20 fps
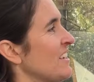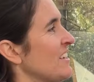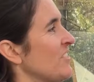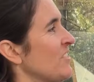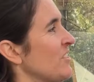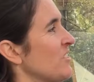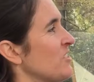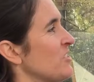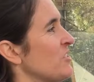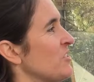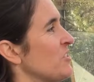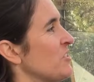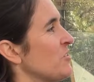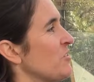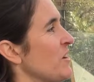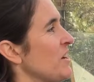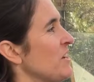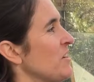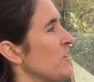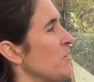The
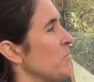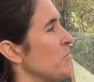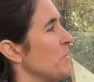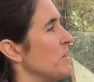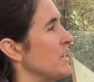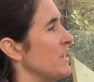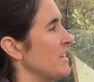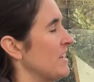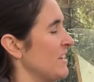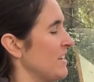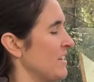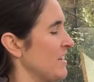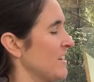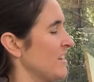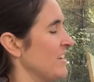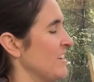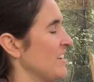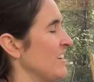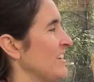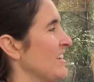strainer beak,
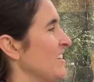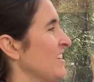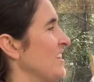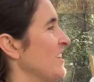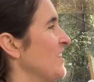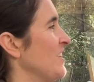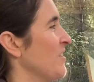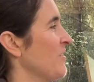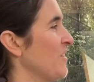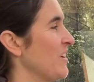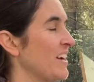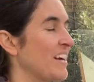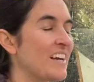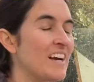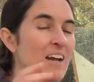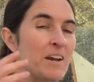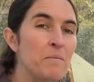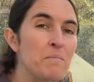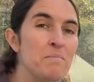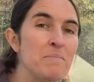where it
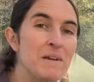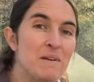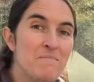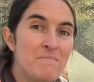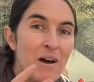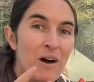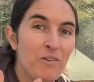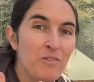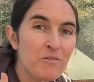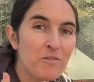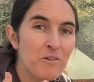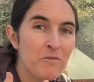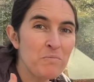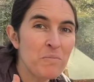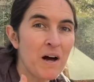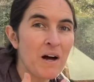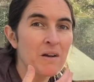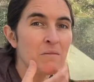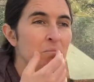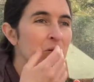got a big mouthful of
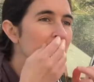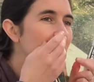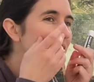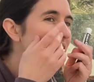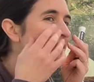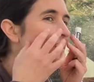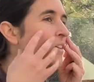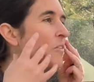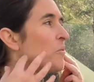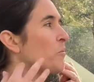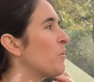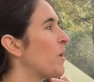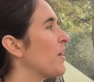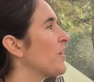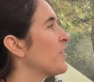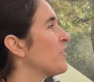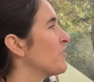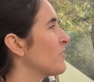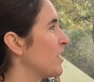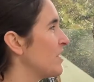pond plants and all the
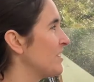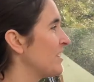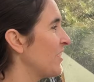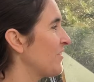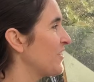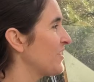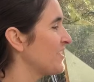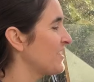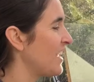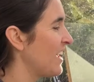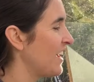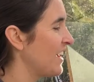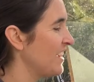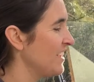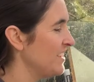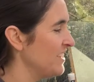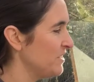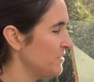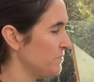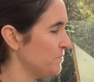water drained out the side.
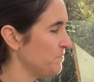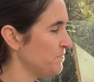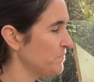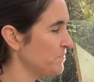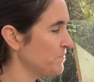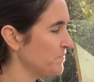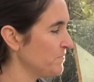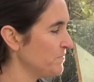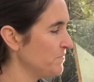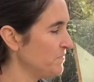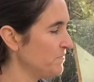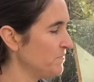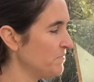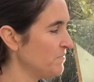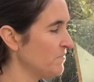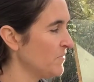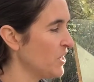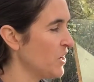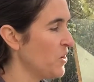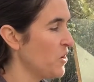
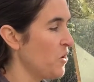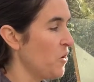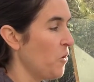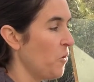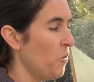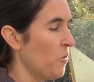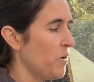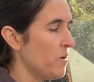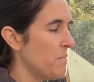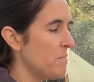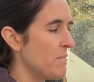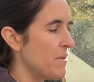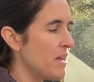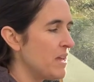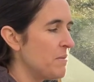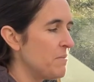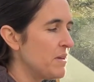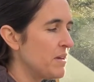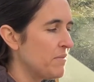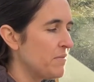Or
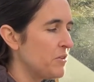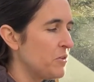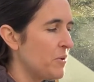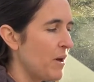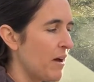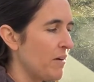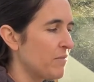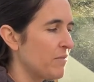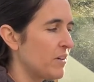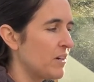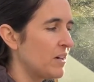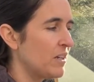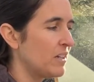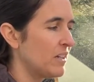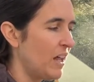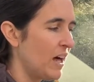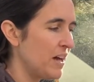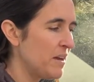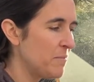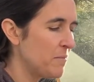maybe if you have
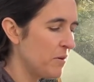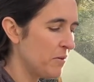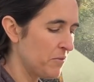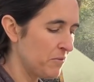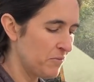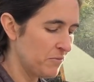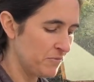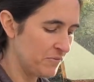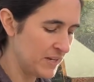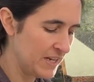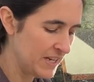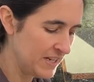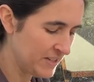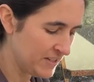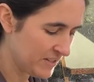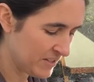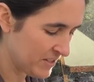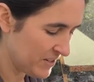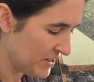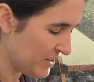climber feet
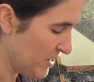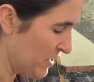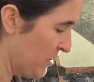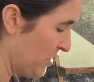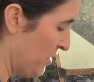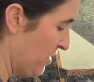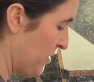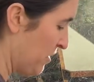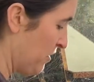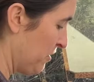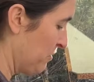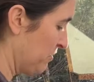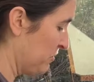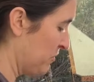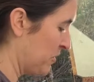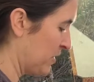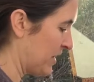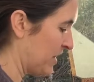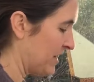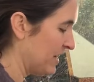
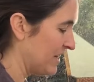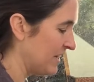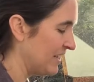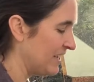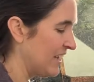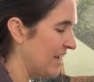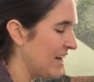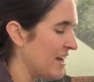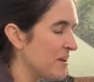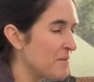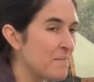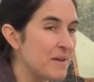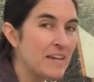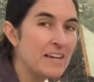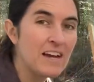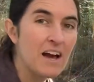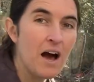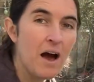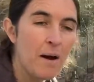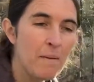for
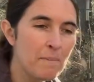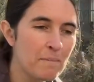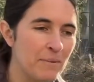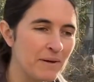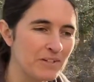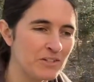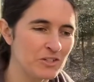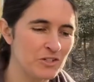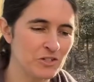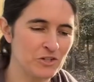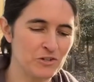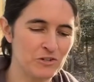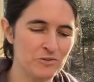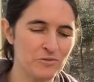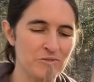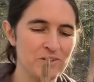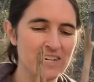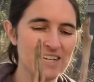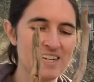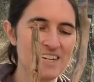climbing up a
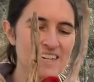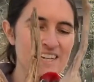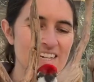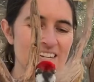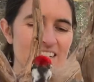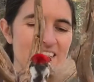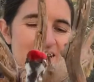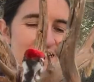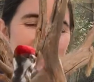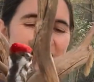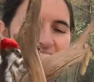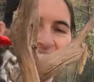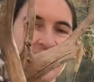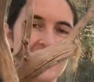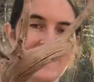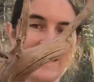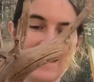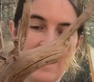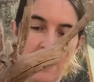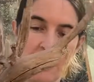tree,
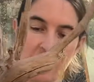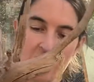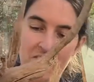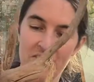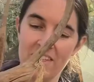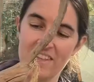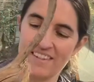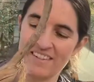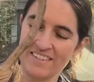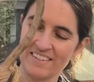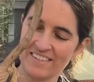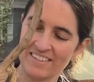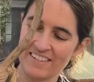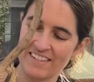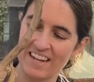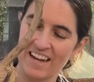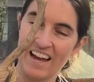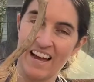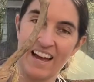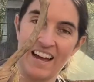like this
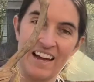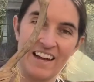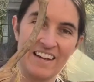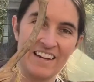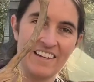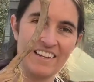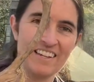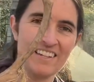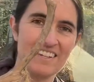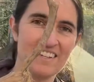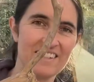guy,